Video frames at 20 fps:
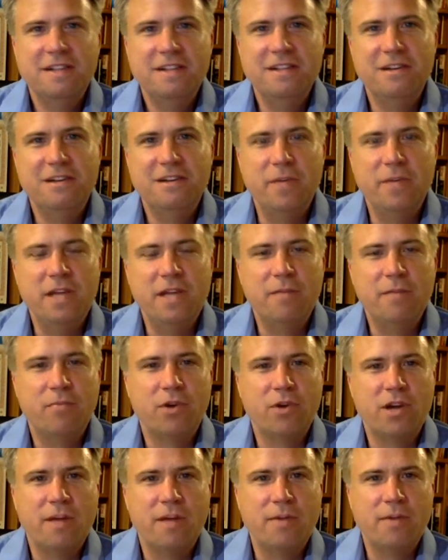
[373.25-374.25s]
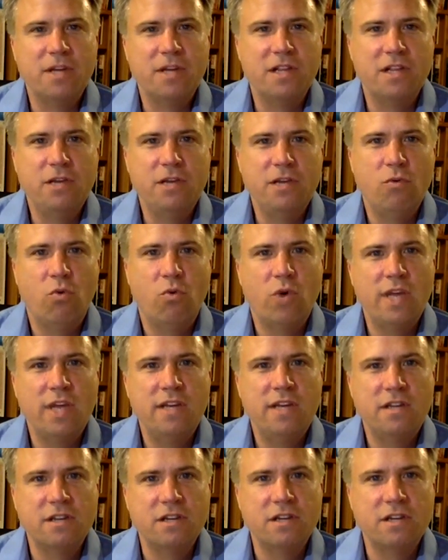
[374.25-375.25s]
you know, being predominantly
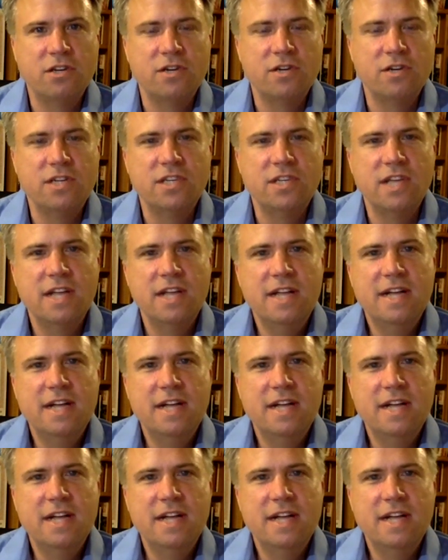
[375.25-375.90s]
white countries.